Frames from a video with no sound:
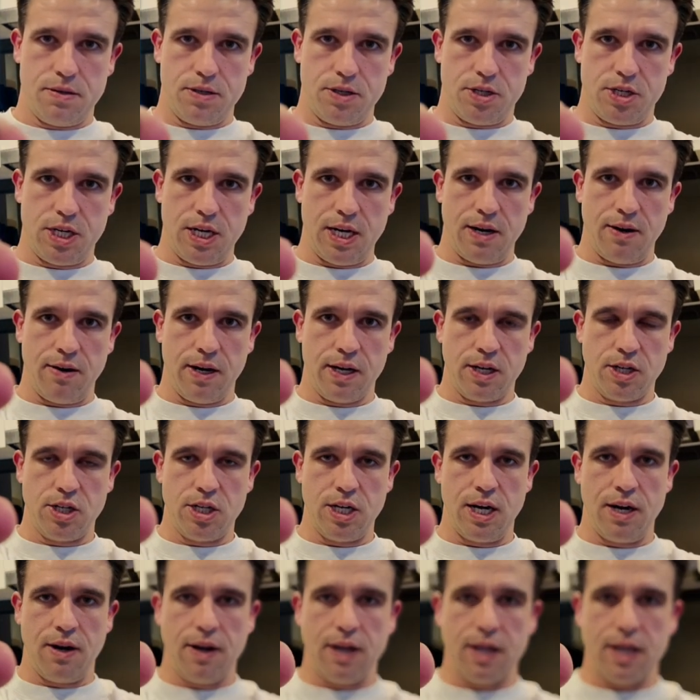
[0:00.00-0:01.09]
Sharing,
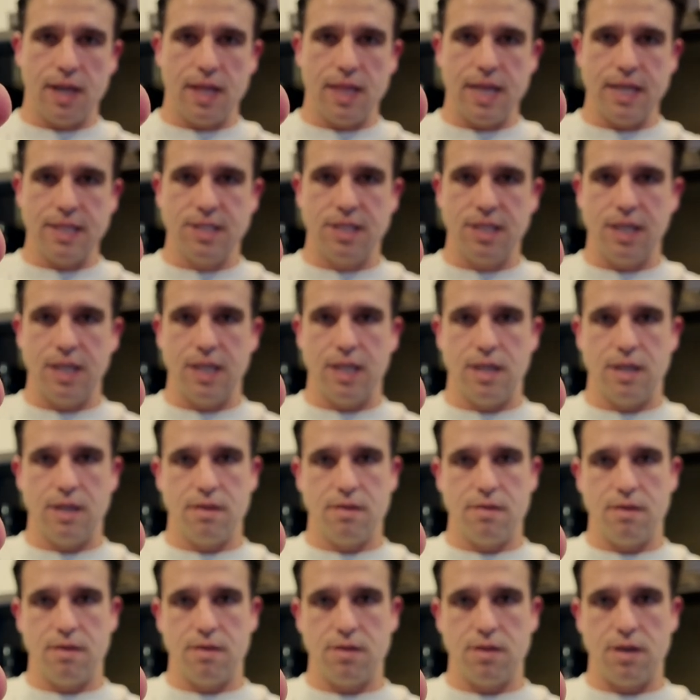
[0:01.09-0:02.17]
and that's it.
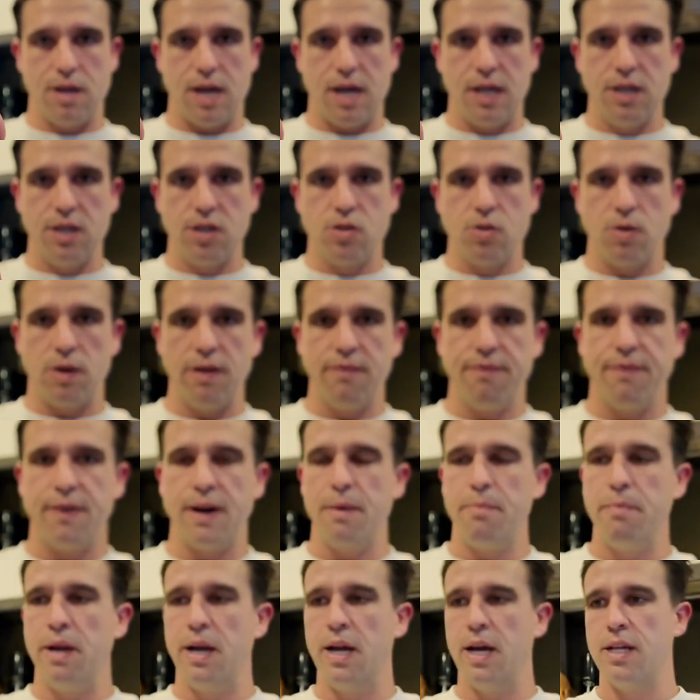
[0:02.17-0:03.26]
Under
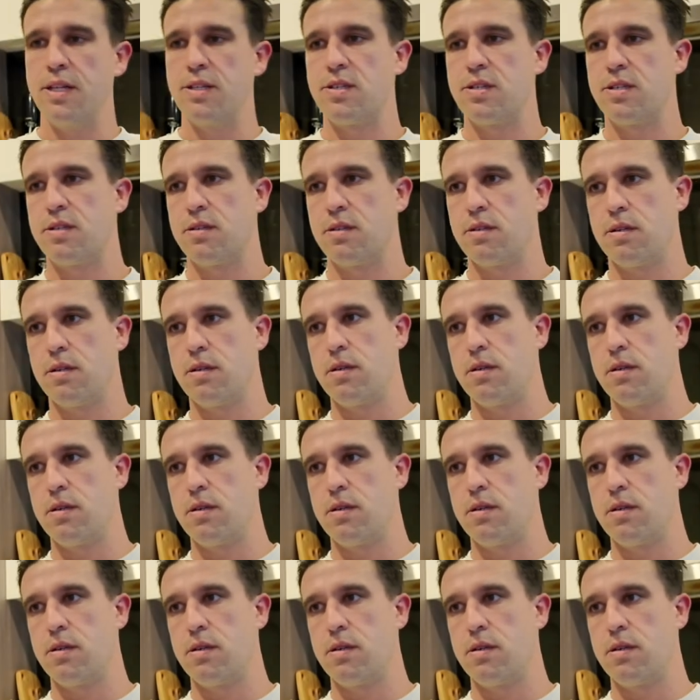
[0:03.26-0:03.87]
25 minutes.